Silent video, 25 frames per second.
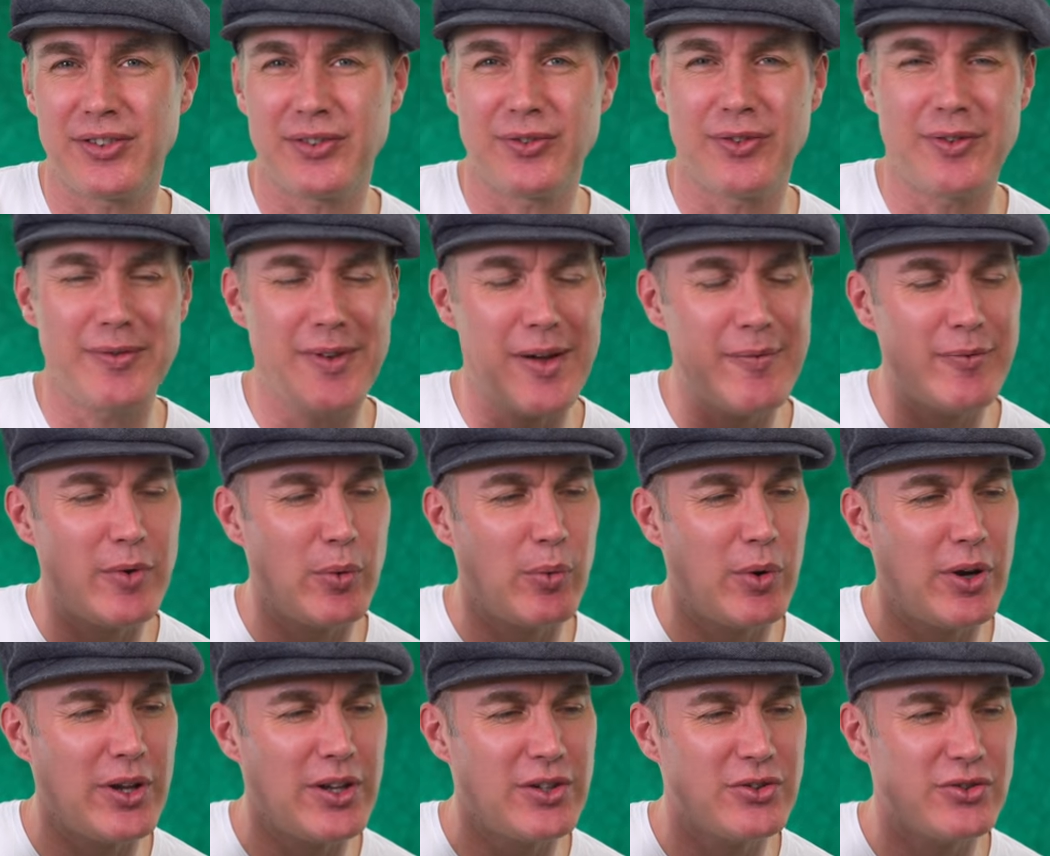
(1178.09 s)
And remember,
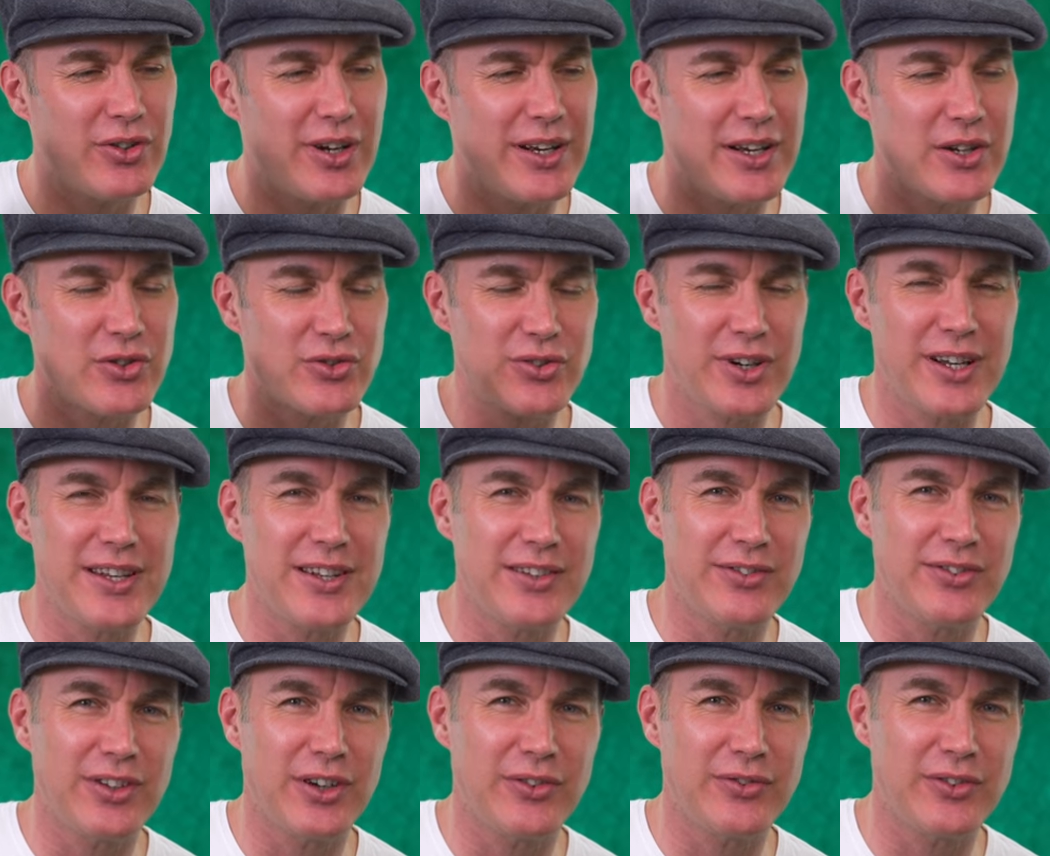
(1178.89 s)
what you're trying to train
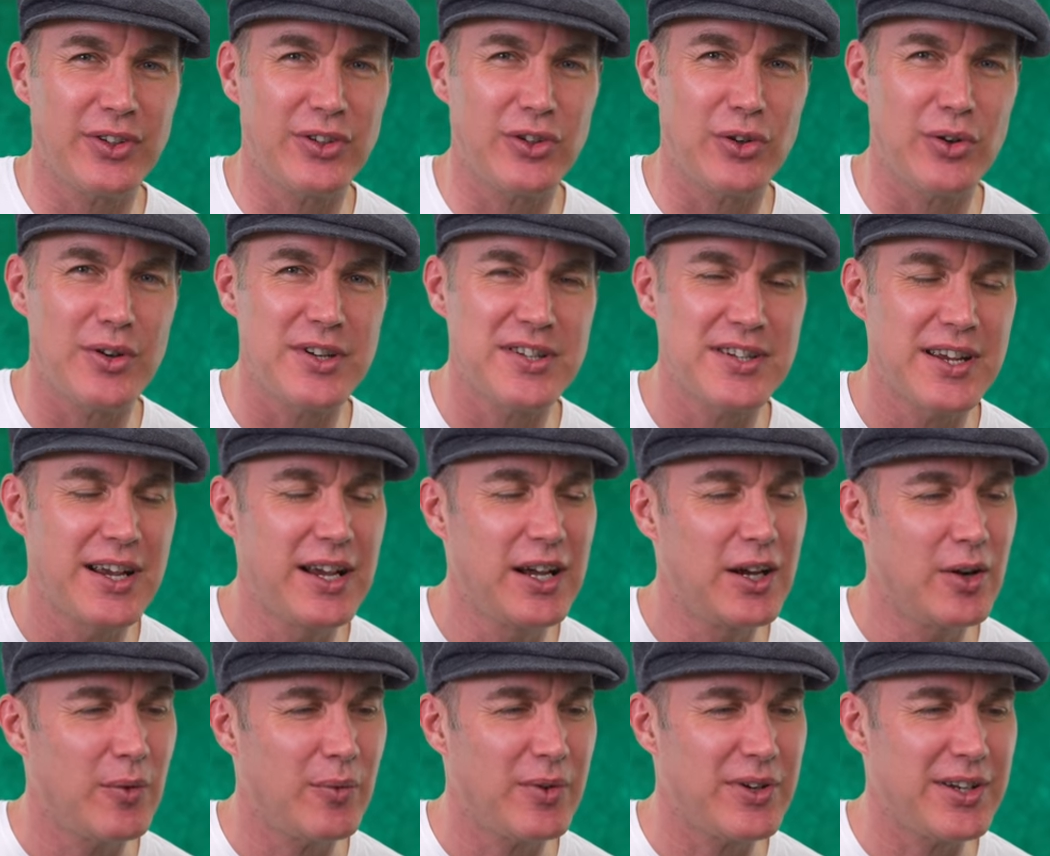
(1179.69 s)
yourself to do is
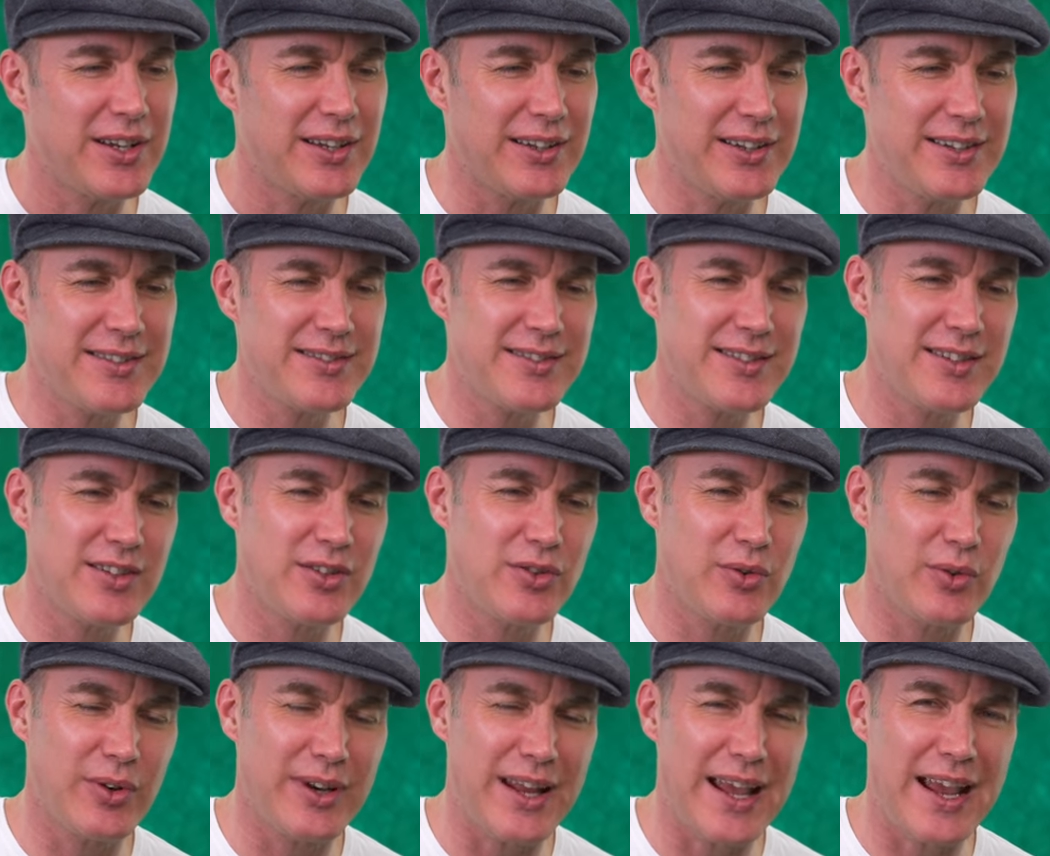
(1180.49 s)
when you're listening
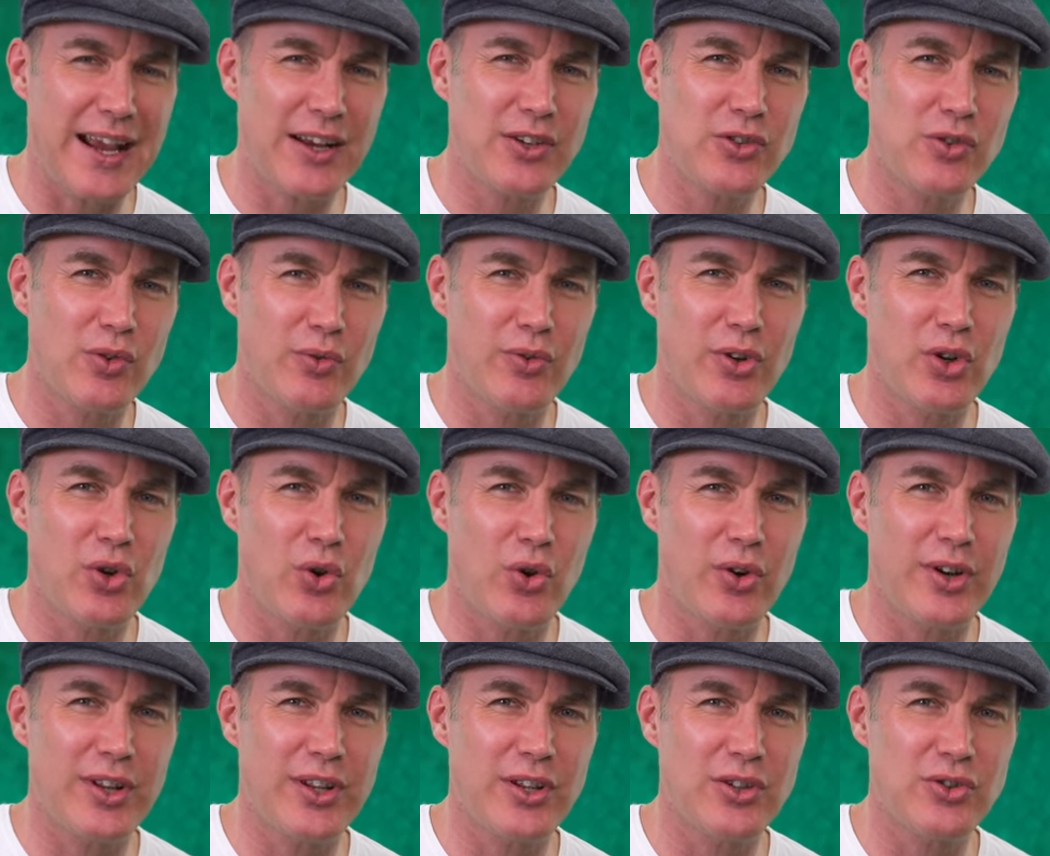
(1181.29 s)
to an actual recording,